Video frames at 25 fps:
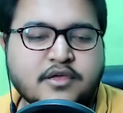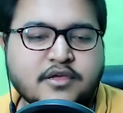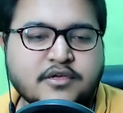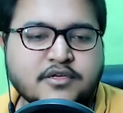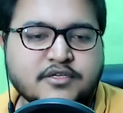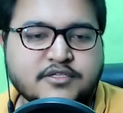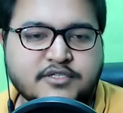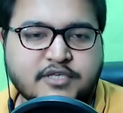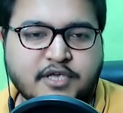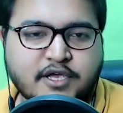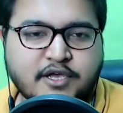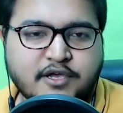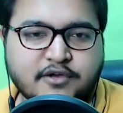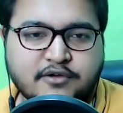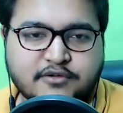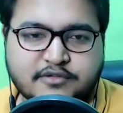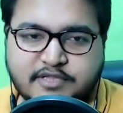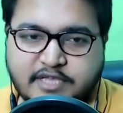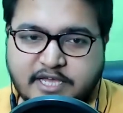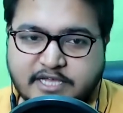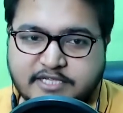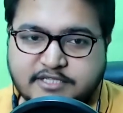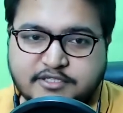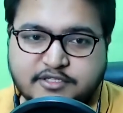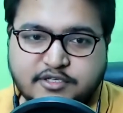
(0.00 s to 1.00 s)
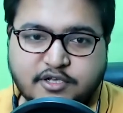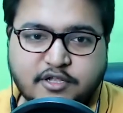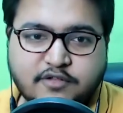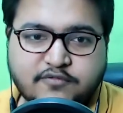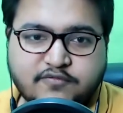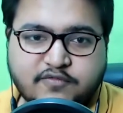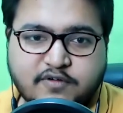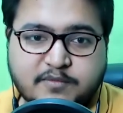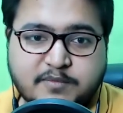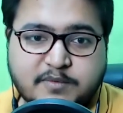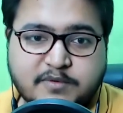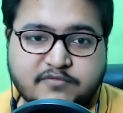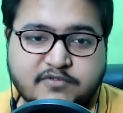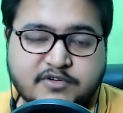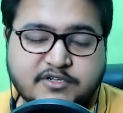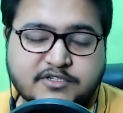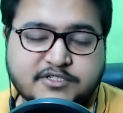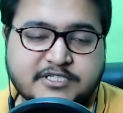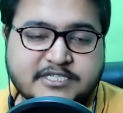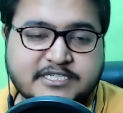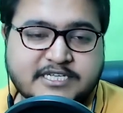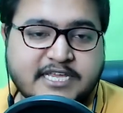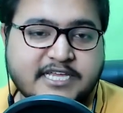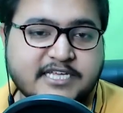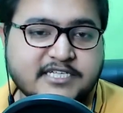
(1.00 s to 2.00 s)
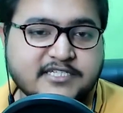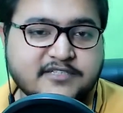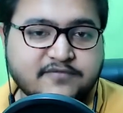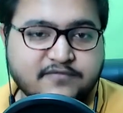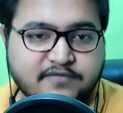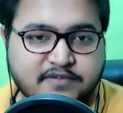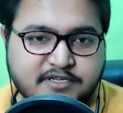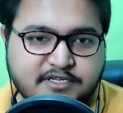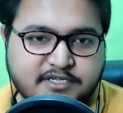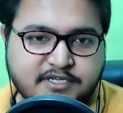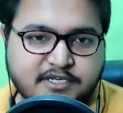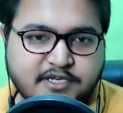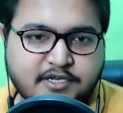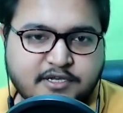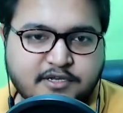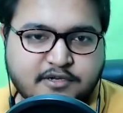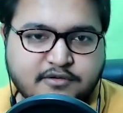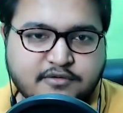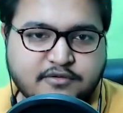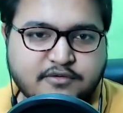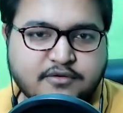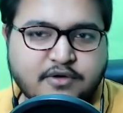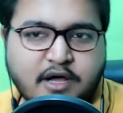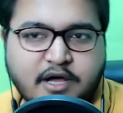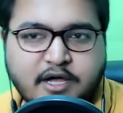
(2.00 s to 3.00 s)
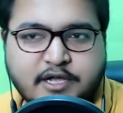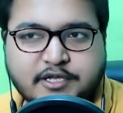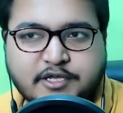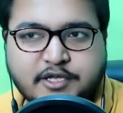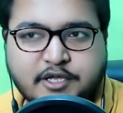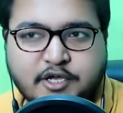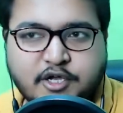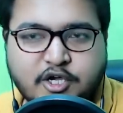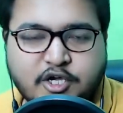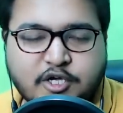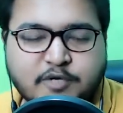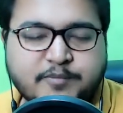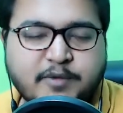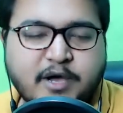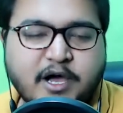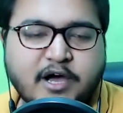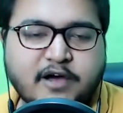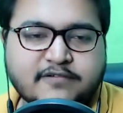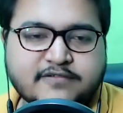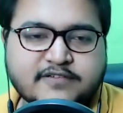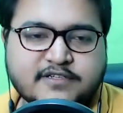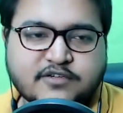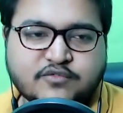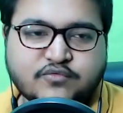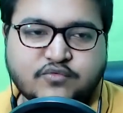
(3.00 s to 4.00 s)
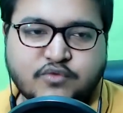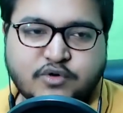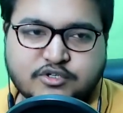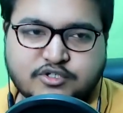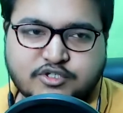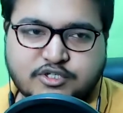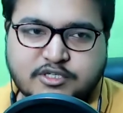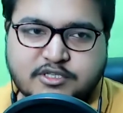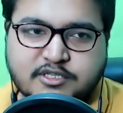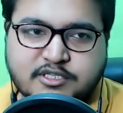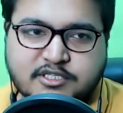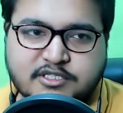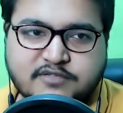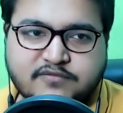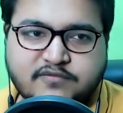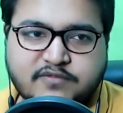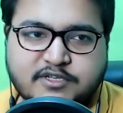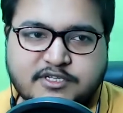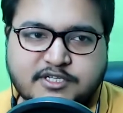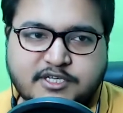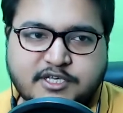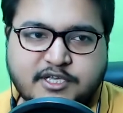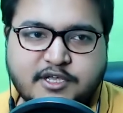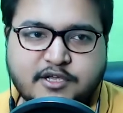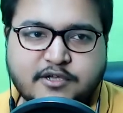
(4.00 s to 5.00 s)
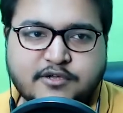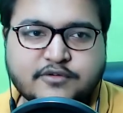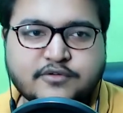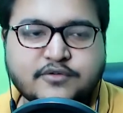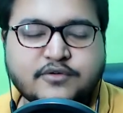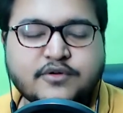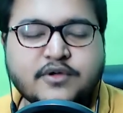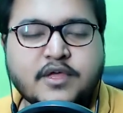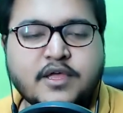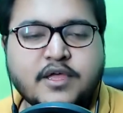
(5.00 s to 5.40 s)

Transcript: So that's all from our today's video. I hope after watching this video,